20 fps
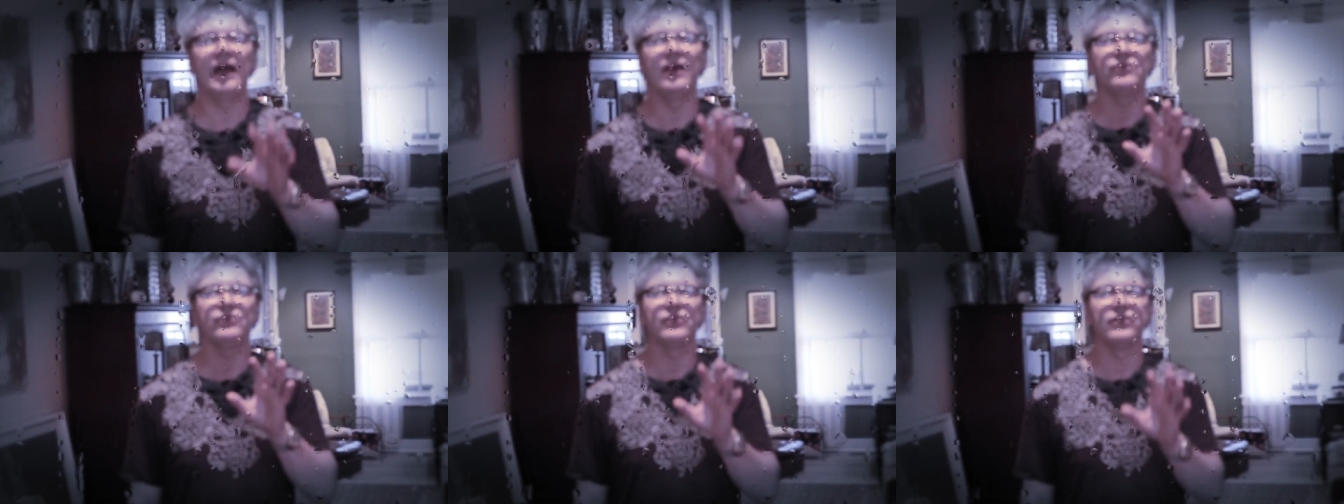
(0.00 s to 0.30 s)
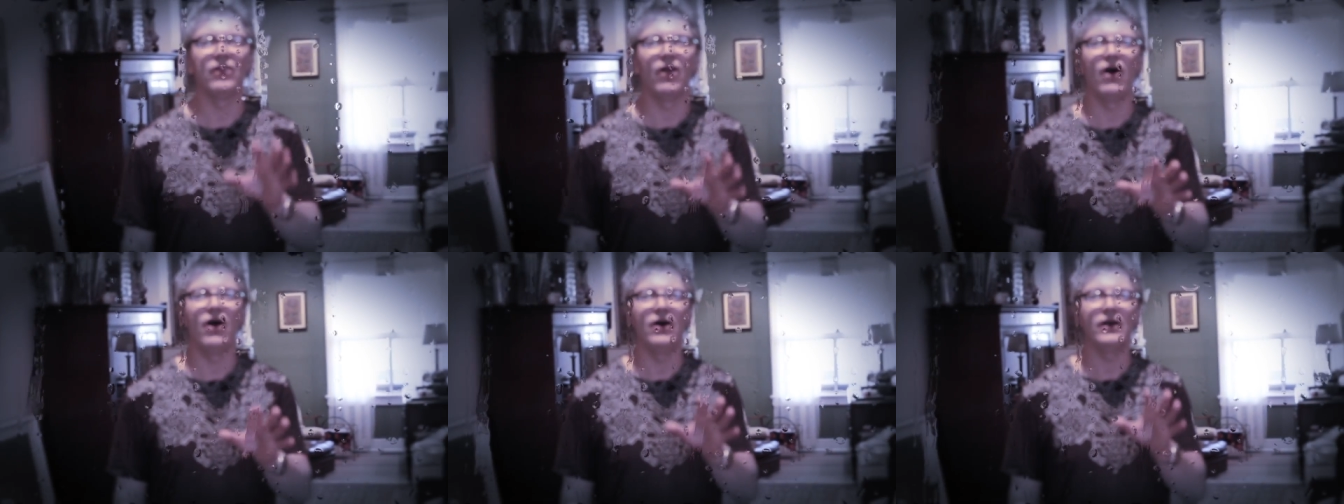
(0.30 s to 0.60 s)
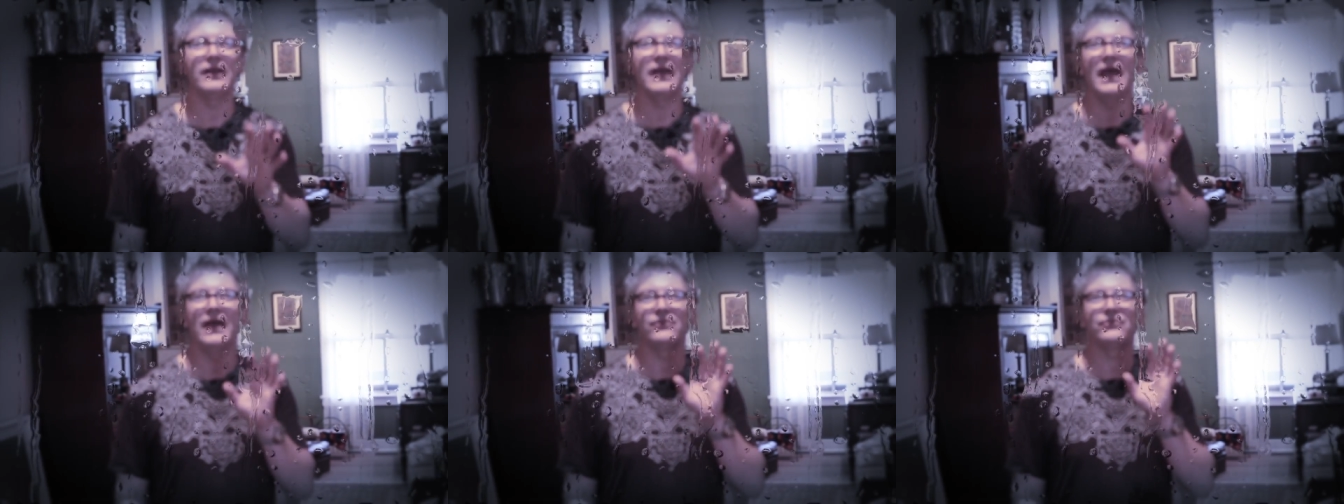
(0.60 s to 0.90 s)
as
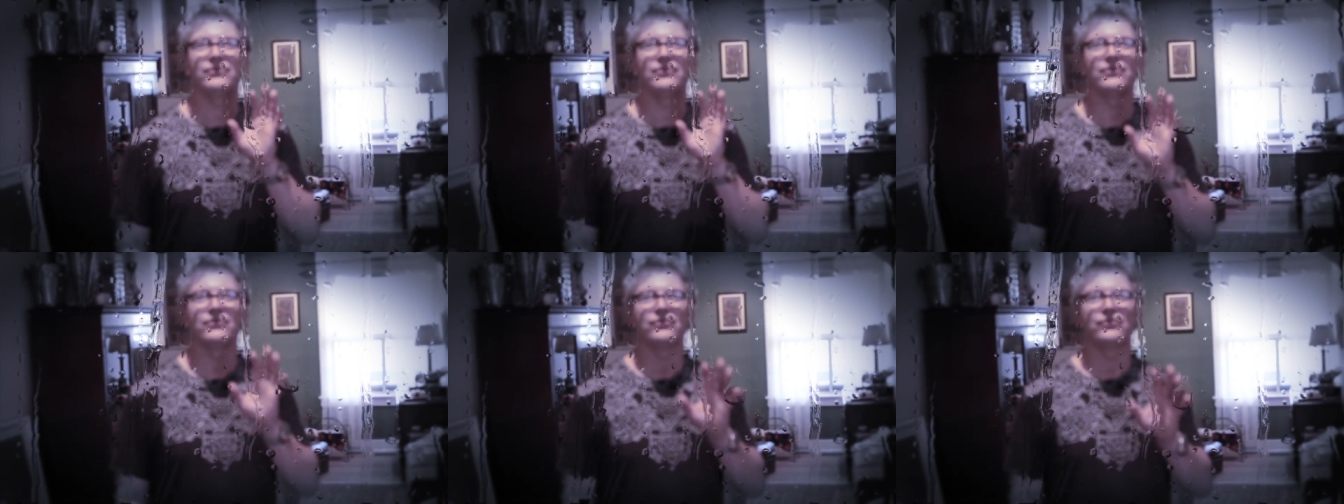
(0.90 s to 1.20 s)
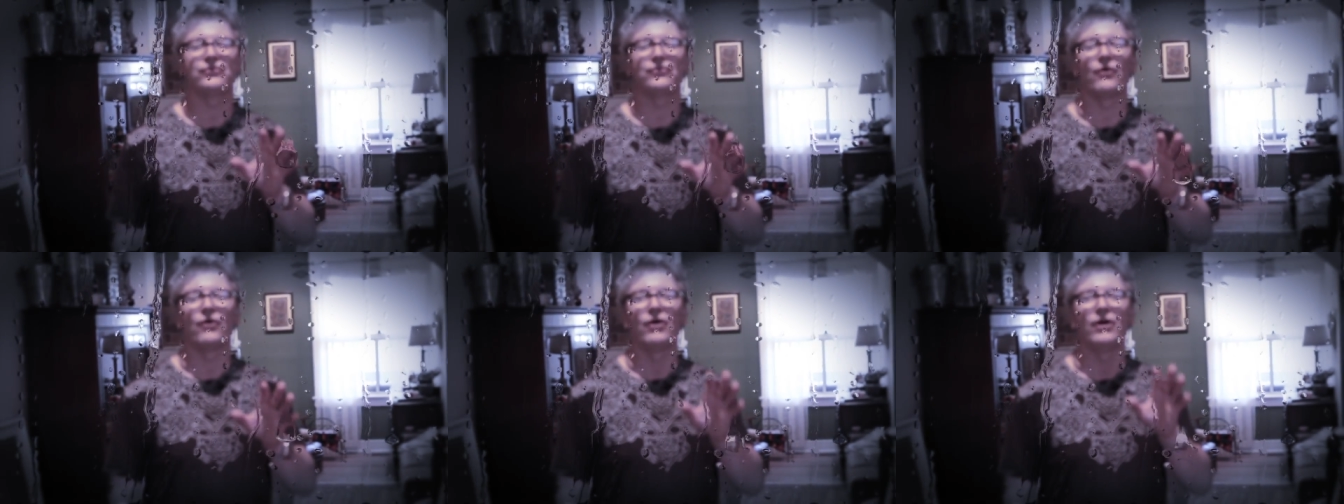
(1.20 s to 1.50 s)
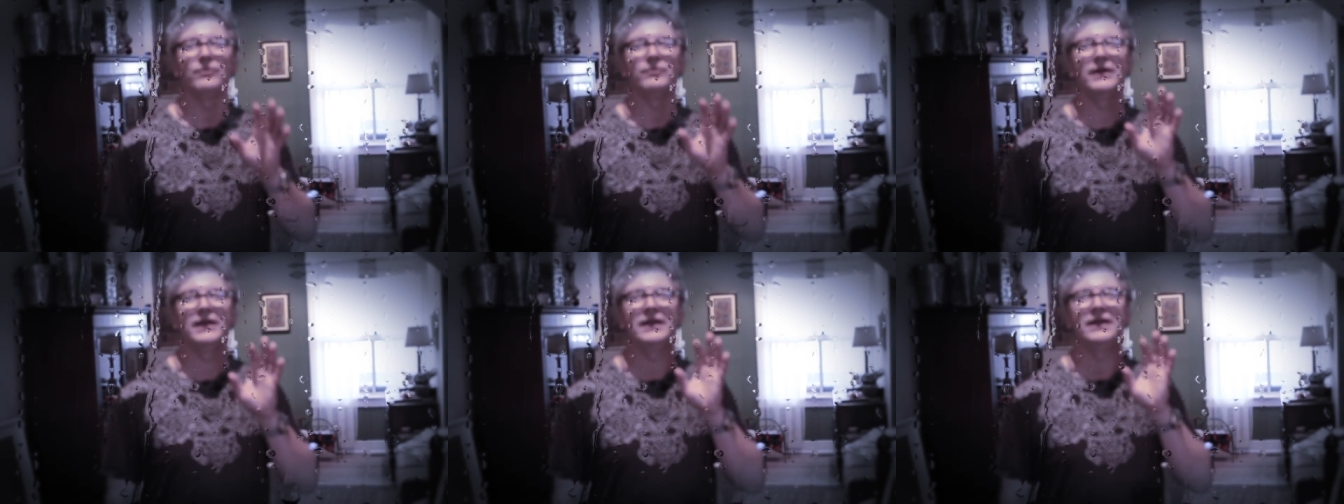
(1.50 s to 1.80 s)
long as the
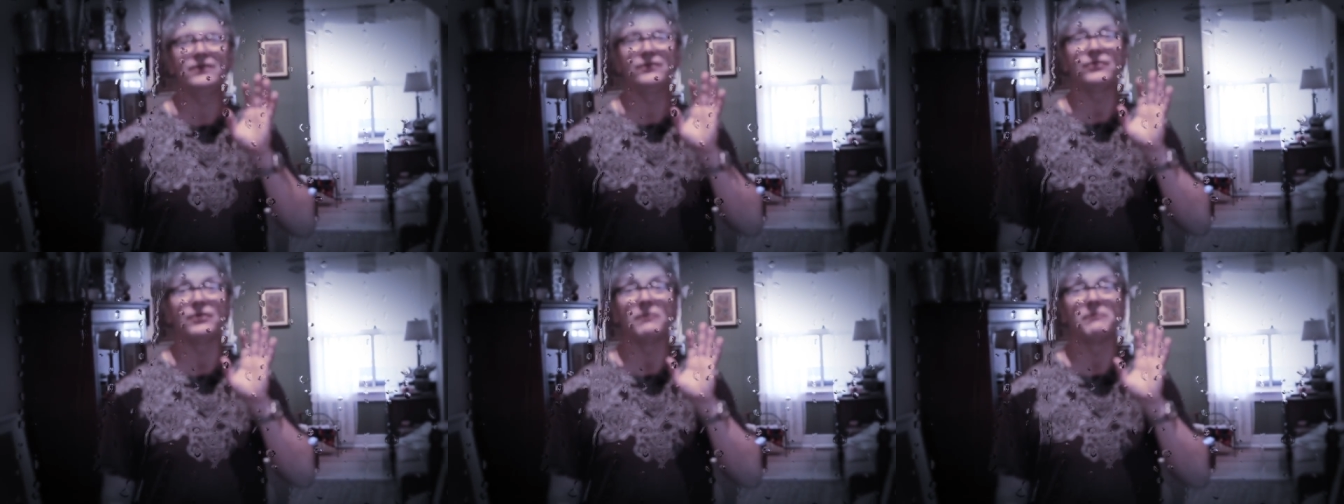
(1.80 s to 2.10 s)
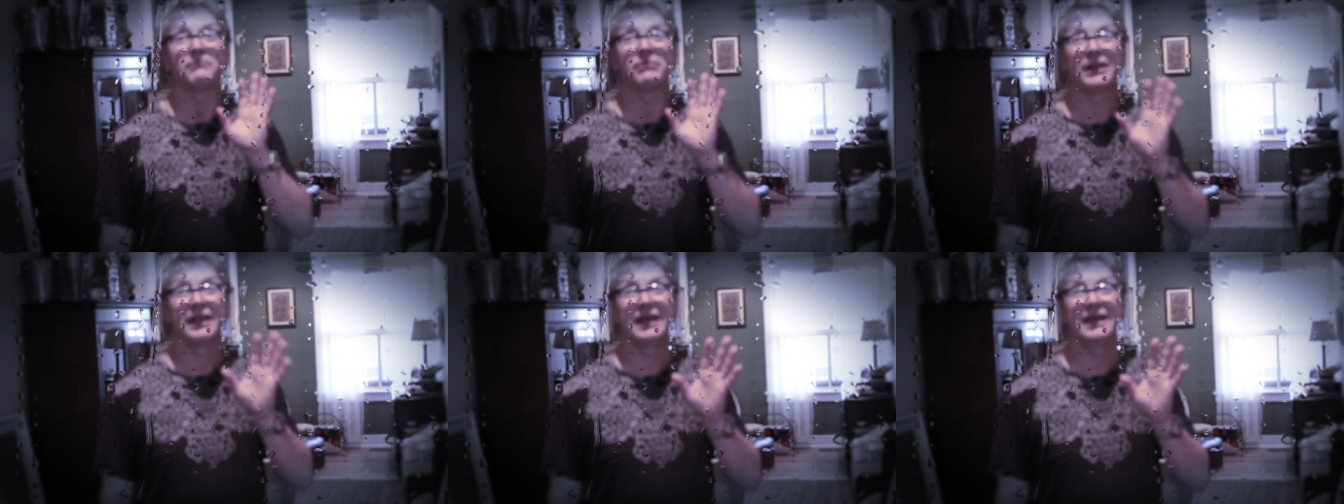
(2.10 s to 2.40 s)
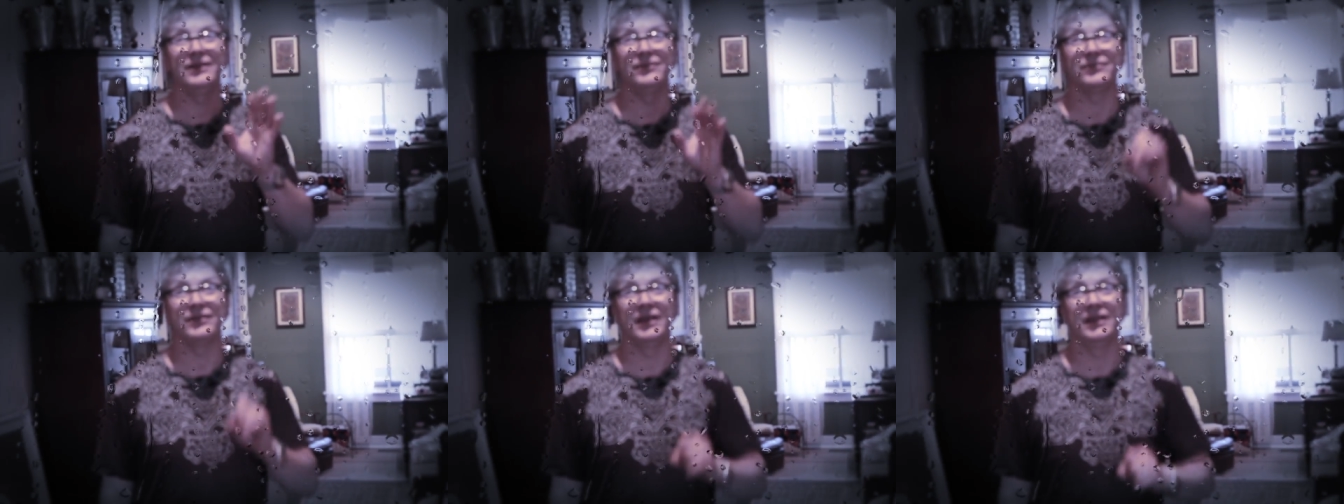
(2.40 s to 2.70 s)
storm is
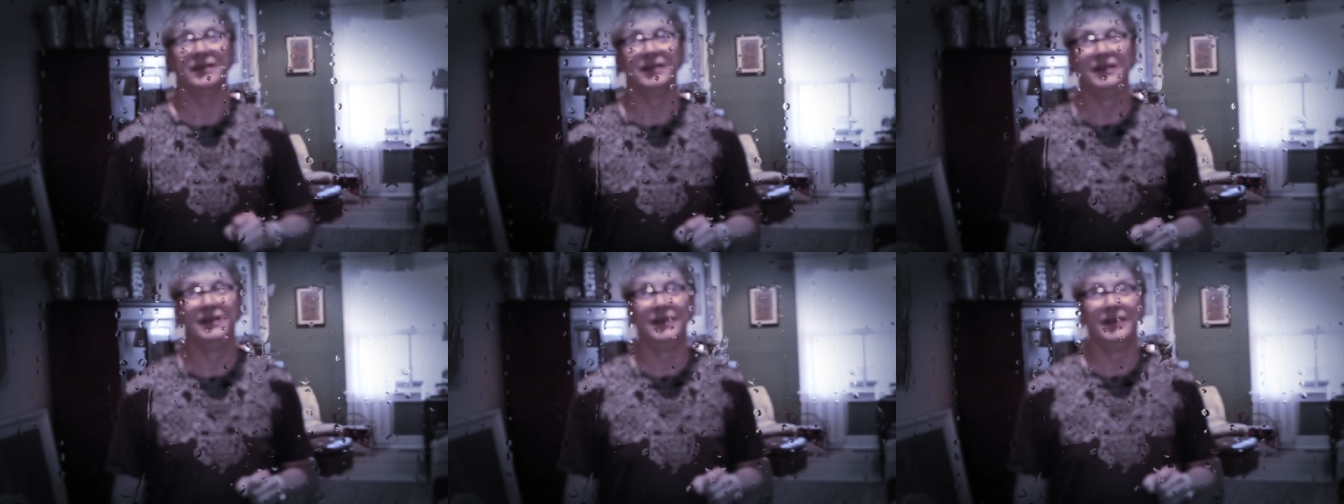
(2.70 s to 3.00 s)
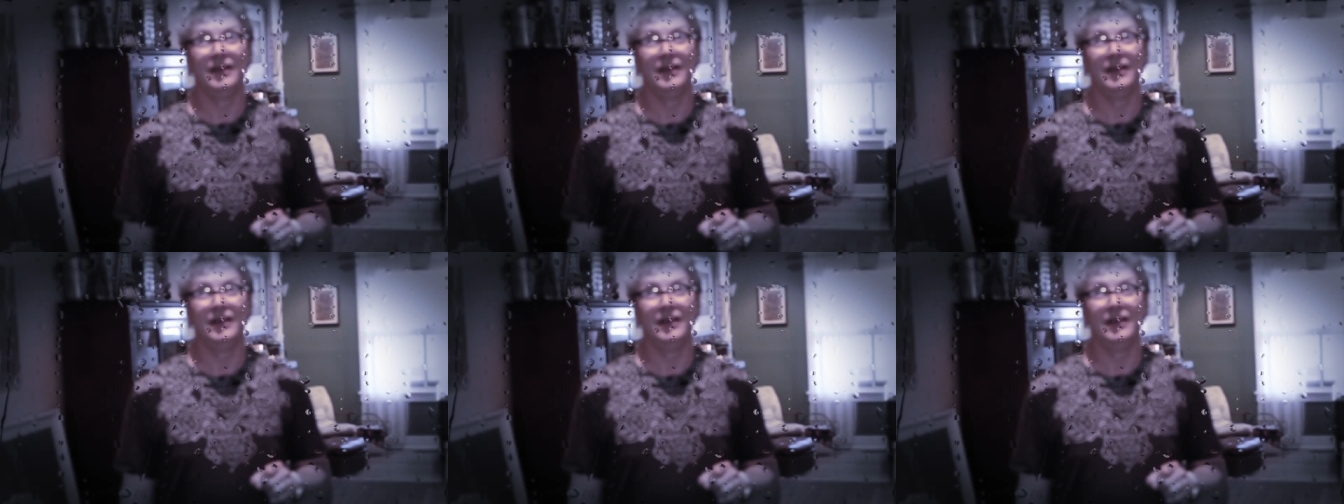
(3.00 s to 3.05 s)
blazing.